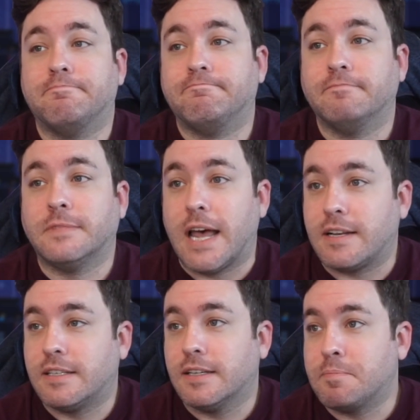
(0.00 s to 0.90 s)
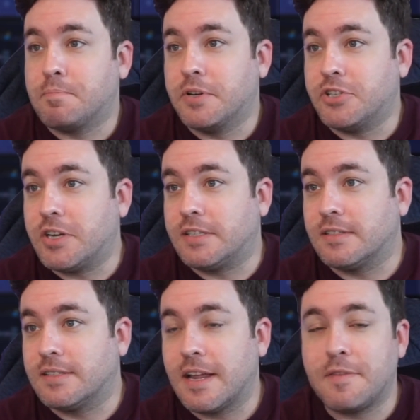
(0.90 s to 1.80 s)
That puts
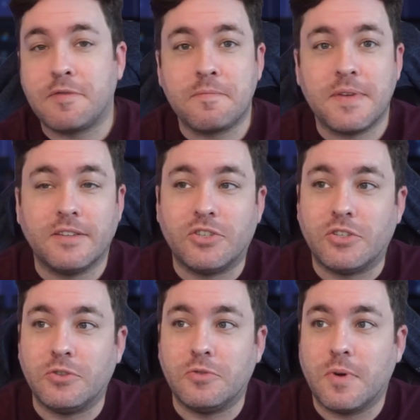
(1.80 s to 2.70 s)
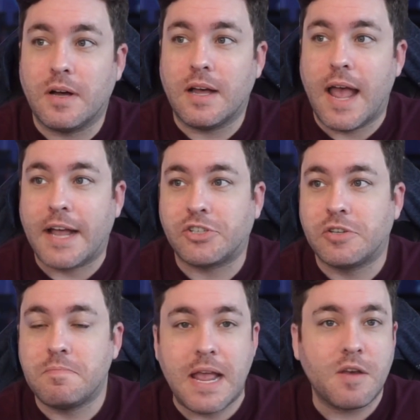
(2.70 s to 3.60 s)
Jason Statham into
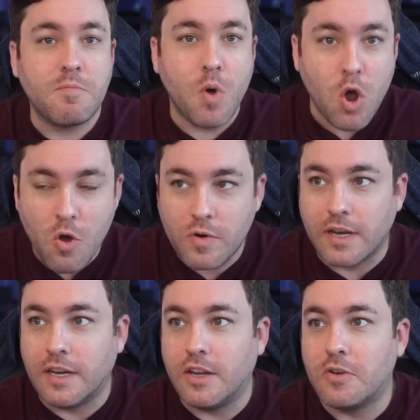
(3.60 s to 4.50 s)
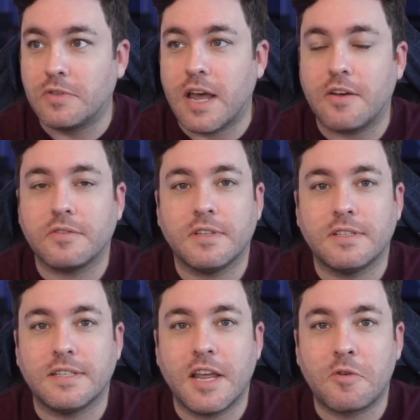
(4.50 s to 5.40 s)
action man mode, and he goes out
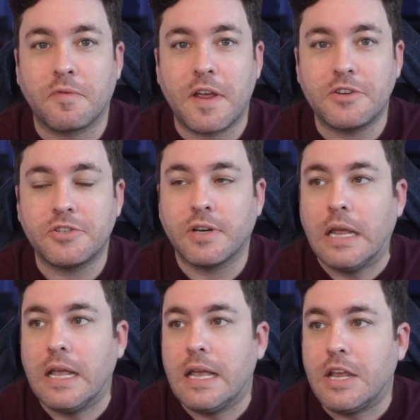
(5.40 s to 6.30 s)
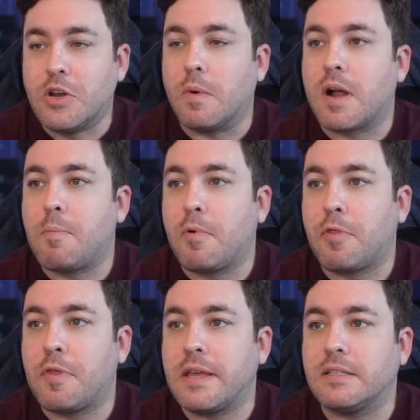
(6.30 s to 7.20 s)
to take revenge. You know, a couple
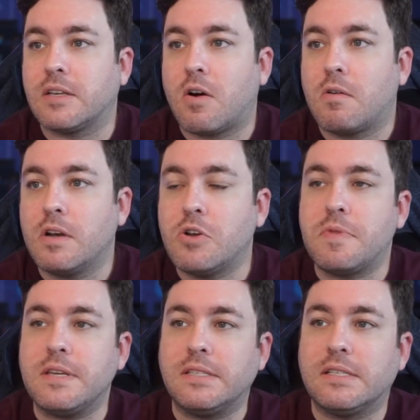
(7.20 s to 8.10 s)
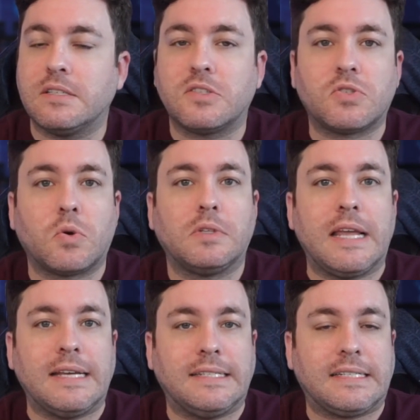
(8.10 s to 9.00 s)
things are, you know, this isn't
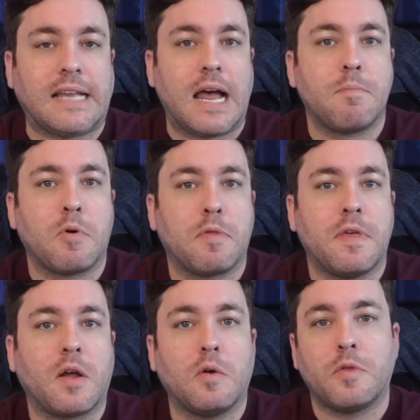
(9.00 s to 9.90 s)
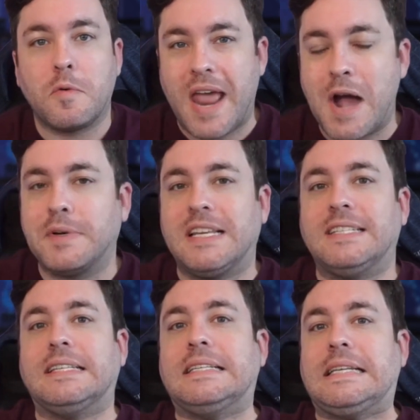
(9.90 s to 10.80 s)
solely a cyber thing, although
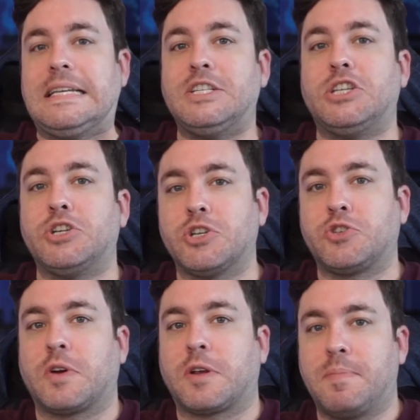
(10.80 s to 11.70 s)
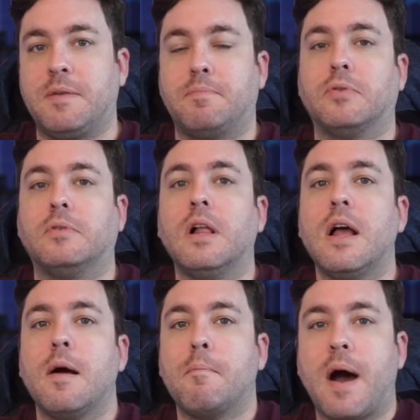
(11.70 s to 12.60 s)
nowadays it's easier to trick people
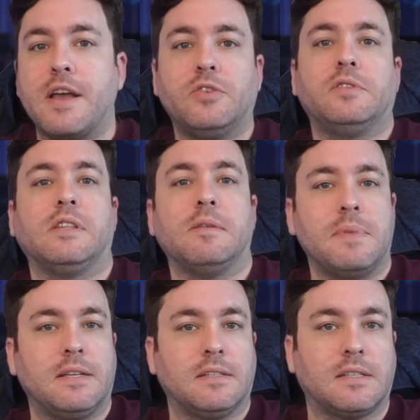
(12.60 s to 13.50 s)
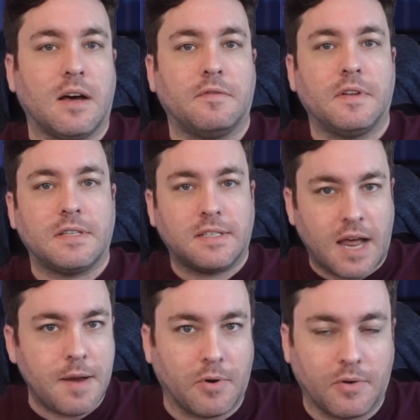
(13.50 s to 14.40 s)
by using the means of
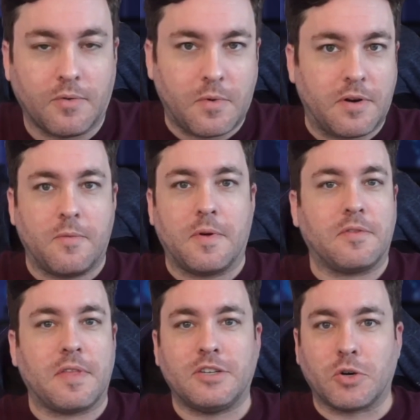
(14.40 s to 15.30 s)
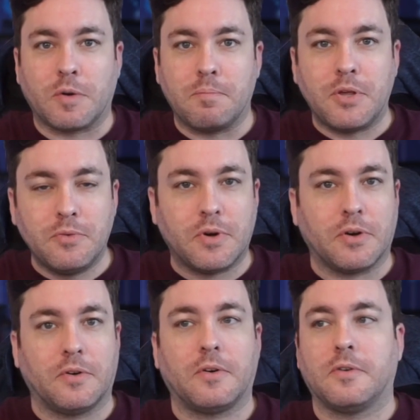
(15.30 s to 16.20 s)
cyber, whether that's your
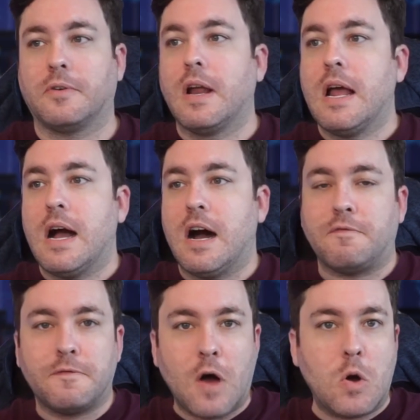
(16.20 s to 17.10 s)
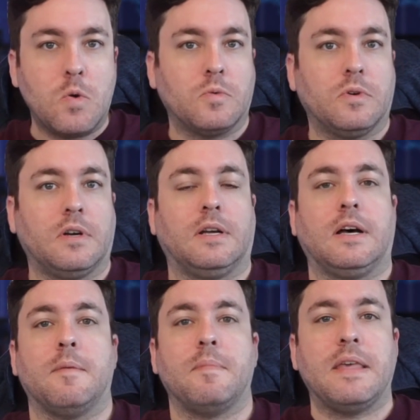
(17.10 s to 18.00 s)
computer or a phone,
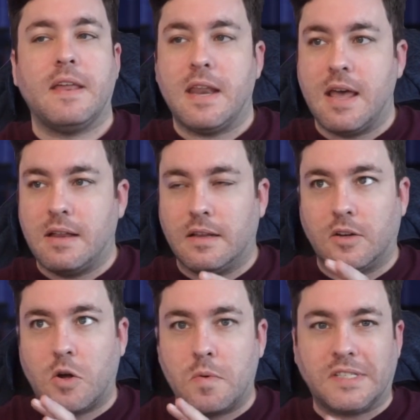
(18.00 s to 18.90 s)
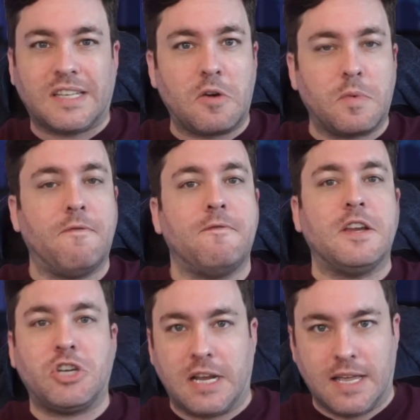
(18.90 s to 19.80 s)
and then coinciding with
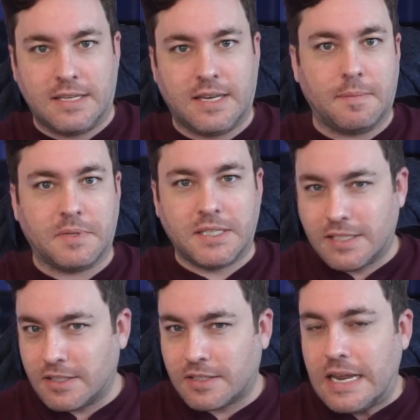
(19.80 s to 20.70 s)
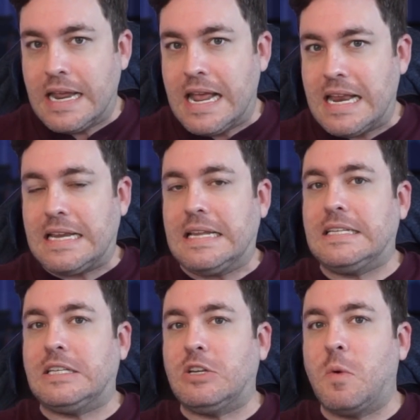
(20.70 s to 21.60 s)
phishing attempts. This is an
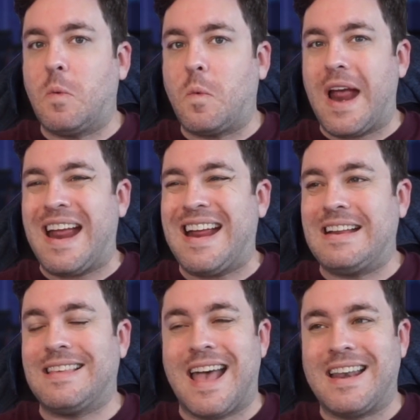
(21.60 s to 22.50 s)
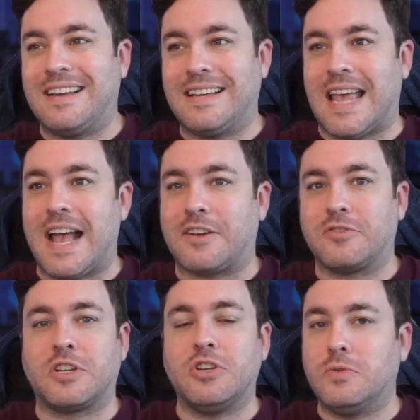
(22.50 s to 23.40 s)
easy way that
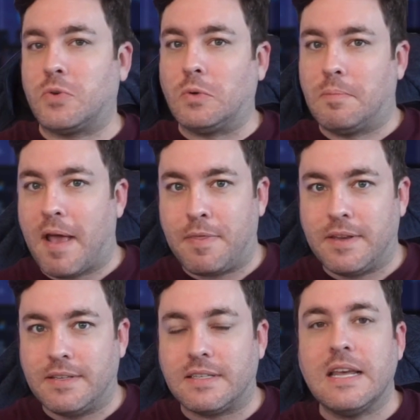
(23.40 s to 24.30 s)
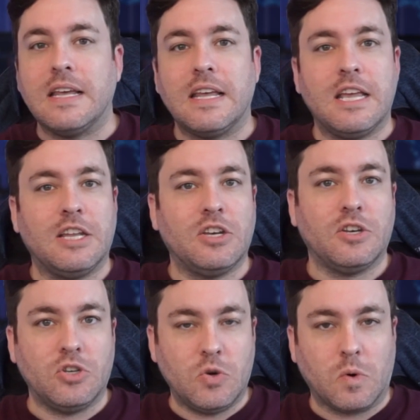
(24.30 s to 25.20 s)
attackers can use old methods
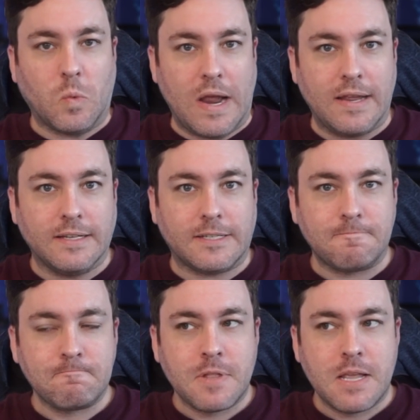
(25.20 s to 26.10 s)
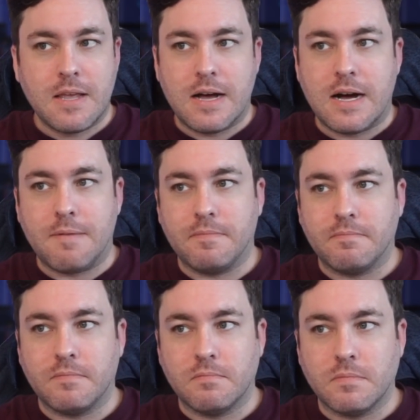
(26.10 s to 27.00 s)
in newer ways. A
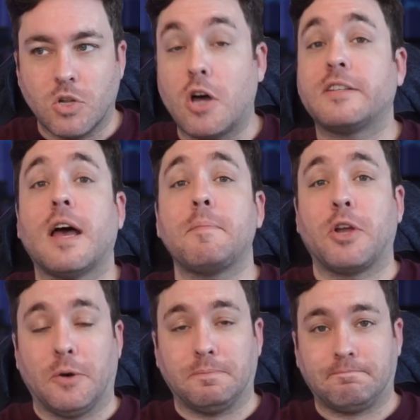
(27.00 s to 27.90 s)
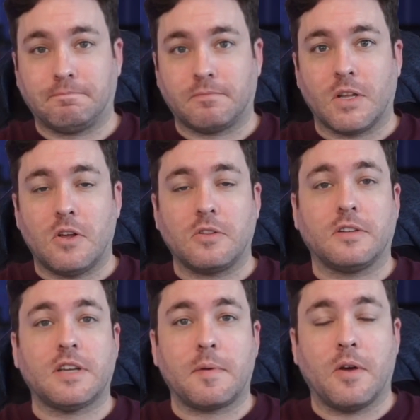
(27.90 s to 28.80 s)
long time ago,
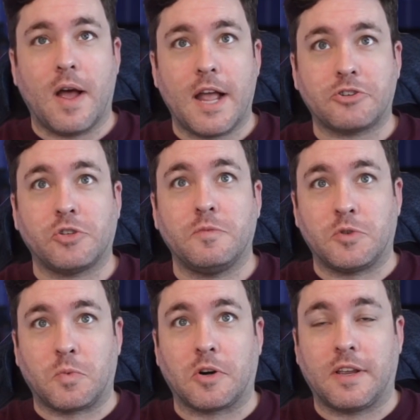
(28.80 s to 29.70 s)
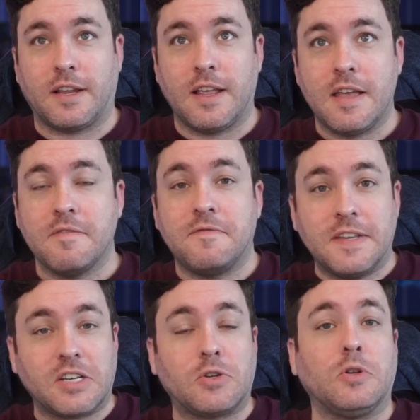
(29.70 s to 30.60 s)
I actually was working
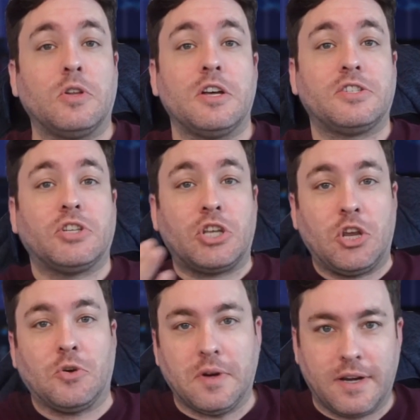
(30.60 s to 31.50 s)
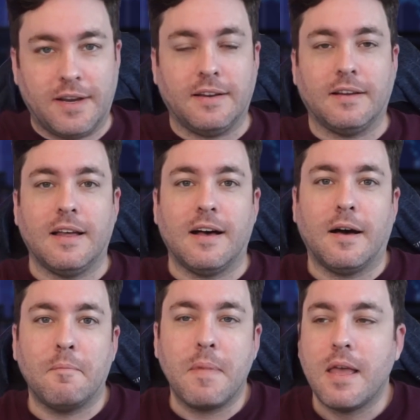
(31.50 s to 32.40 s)
physical security,
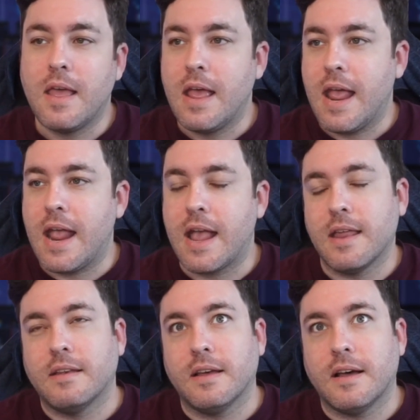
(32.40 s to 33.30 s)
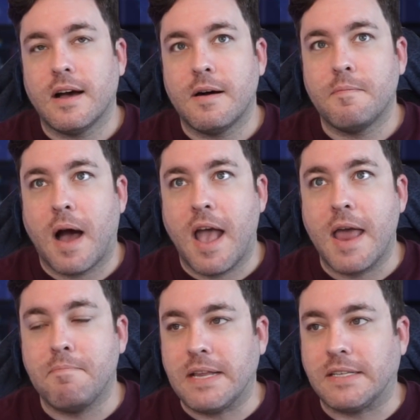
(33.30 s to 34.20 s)
and I
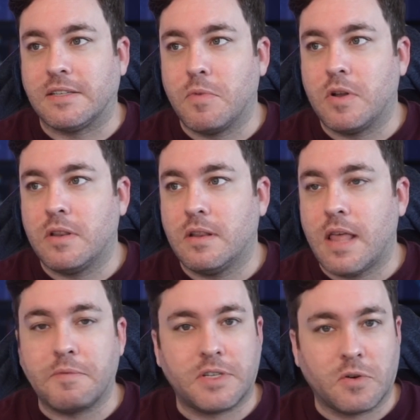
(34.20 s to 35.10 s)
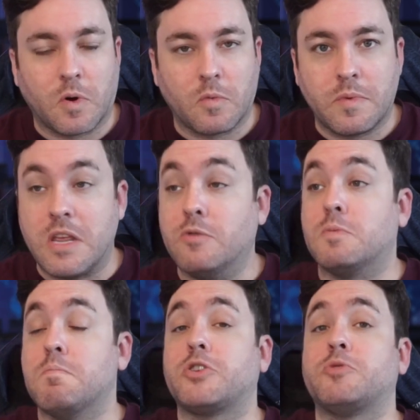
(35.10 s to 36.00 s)
had met someone that was there working with me. He was
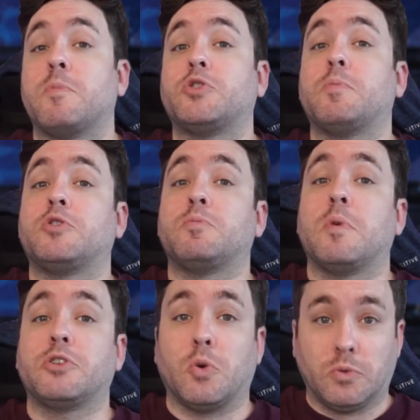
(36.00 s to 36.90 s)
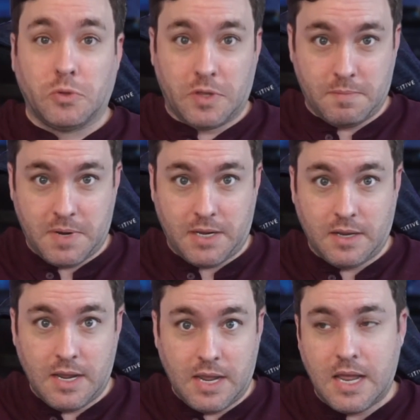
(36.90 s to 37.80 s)
much older than me,
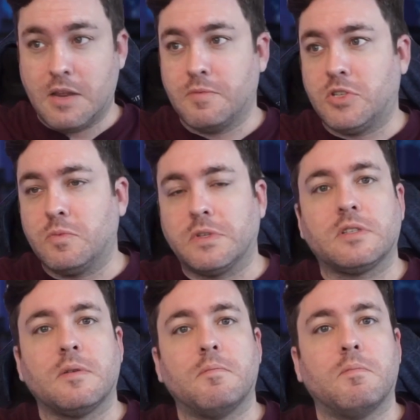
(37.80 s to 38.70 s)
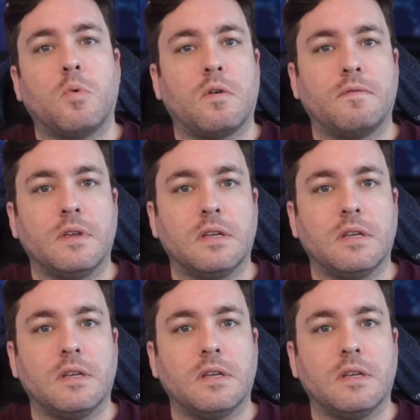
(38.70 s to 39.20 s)
and he was doing some more of the